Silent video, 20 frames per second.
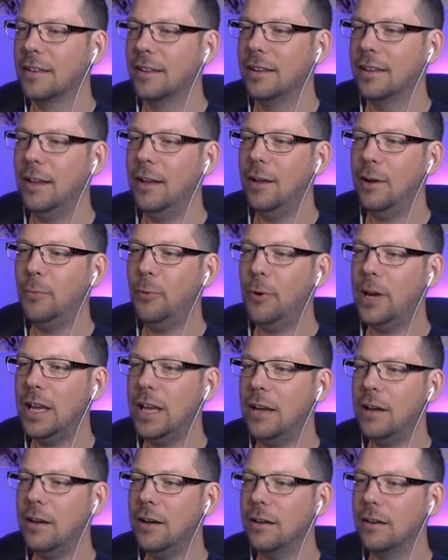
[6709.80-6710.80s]
They look pretty
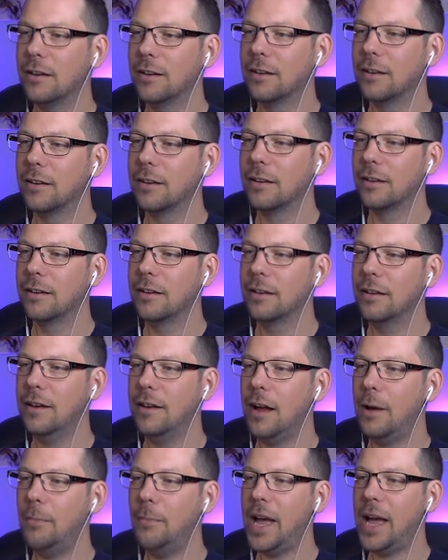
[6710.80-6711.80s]
good. They're
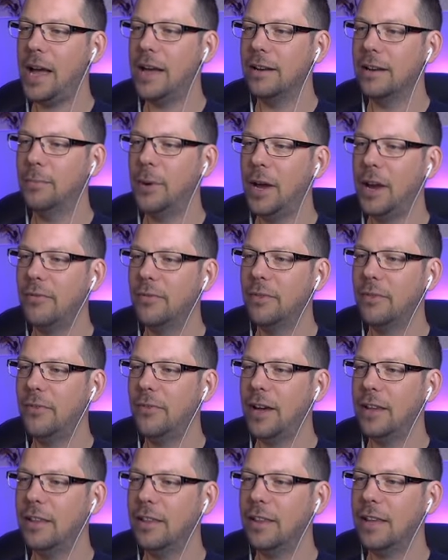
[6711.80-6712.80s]
not bad, apart from the
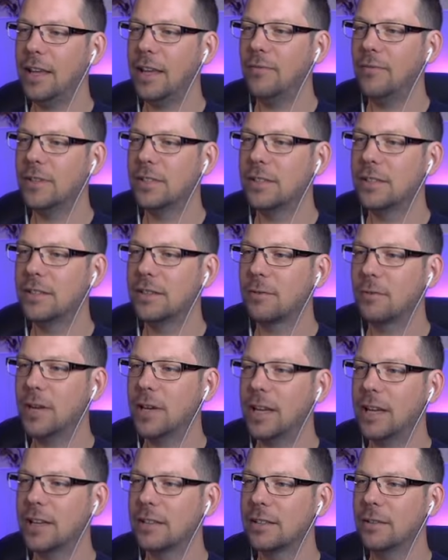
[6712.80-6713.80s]
fact that they give us the squid
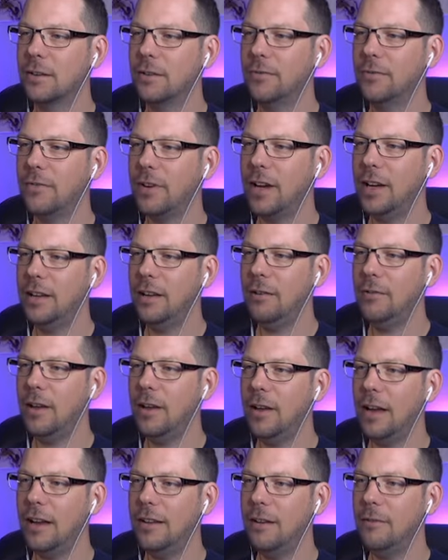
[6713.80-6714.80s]
ink stuff. I don't
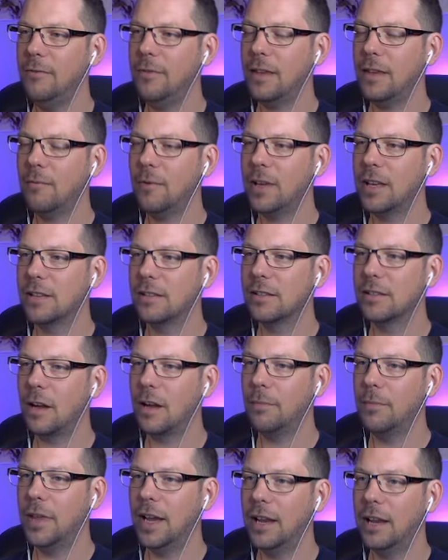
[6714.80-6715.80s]
know. I don't think we can
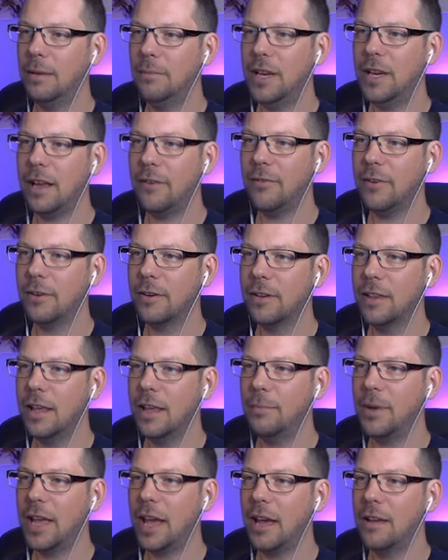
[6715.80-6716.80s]
stop that. Let me have a look at their
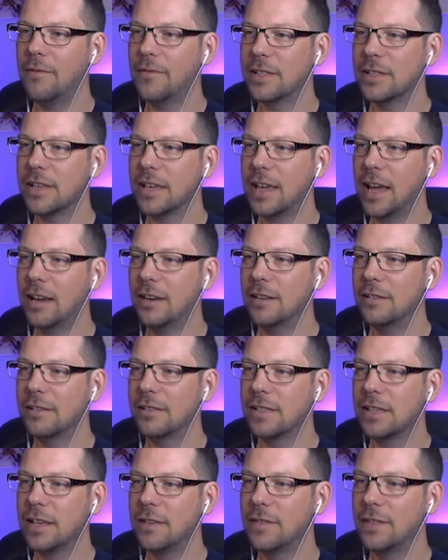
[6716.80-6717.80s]
behaviors again and
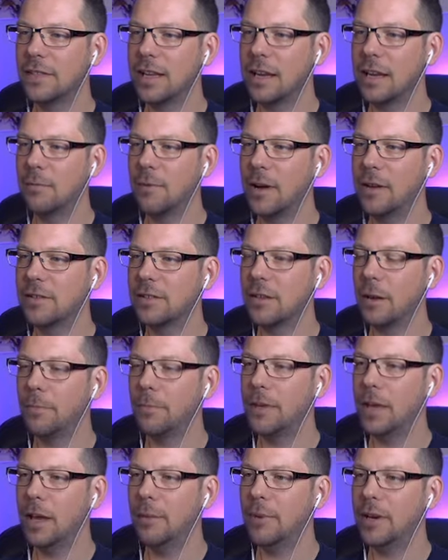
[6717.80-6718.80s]
just see if there's any way of
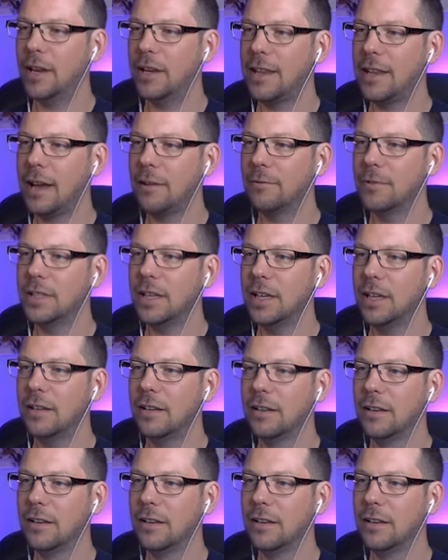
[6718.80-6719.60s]
stopping that, but I doubt it.